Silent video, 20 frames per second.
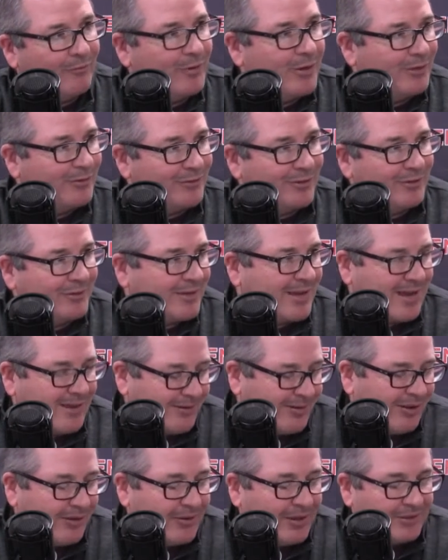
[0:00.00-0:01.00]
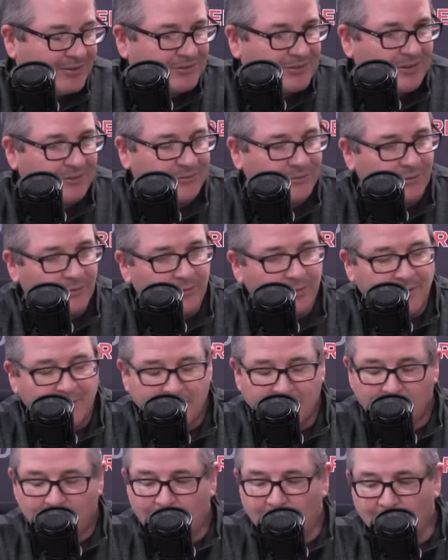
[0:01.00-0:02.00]
Weeks at a time and all that stuff. So
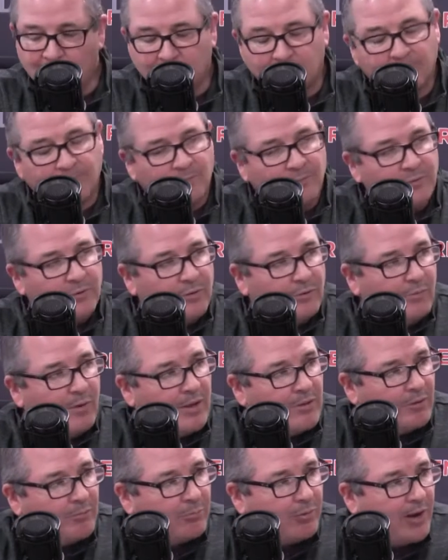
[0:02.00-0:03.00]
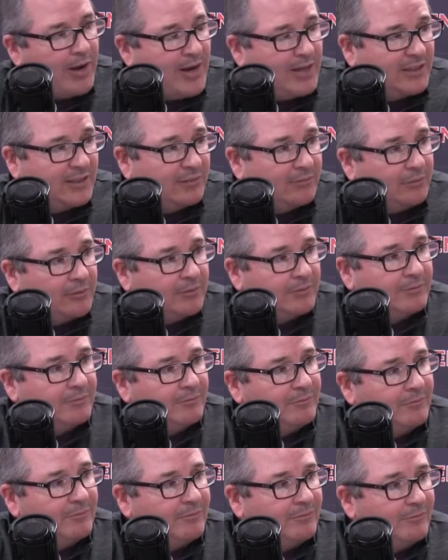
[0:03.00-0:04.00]
once the weather breaks and we're
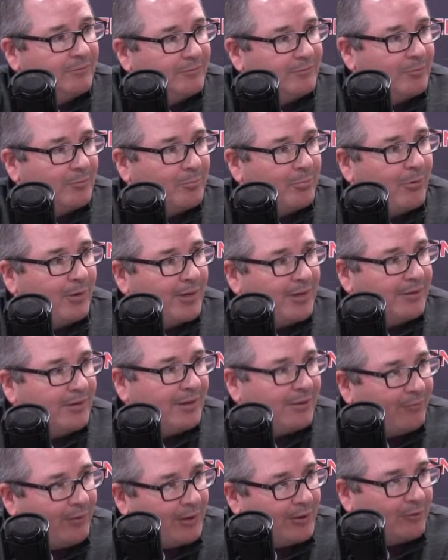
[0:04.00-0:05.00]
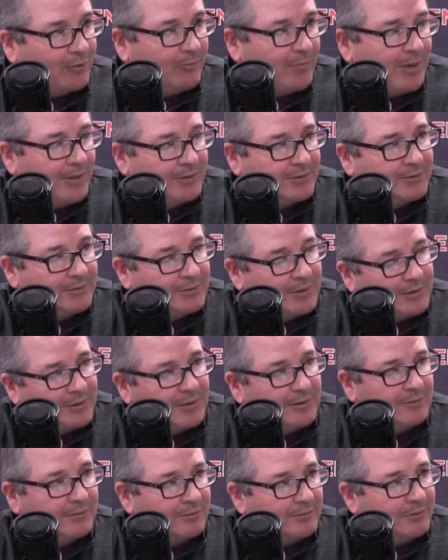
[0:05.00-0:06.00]
playing on a regular basis, I
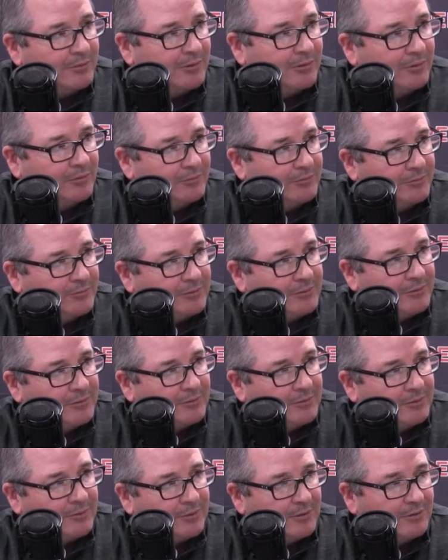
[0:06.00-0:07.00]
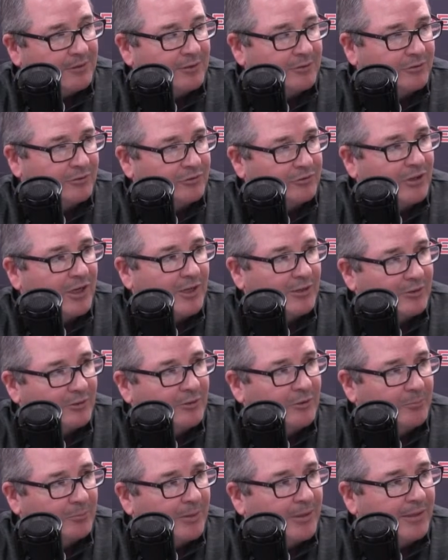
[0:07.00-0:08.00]
think things will change a
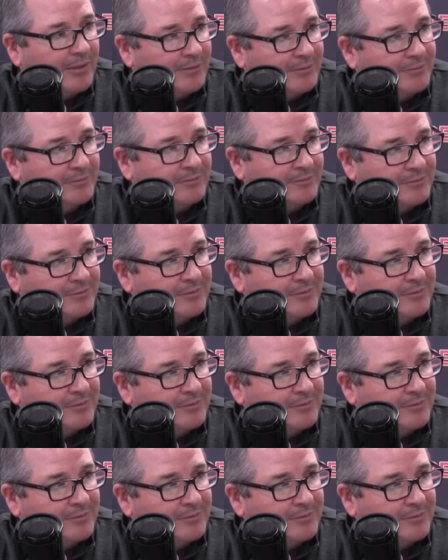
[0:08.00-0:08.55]
little bit. And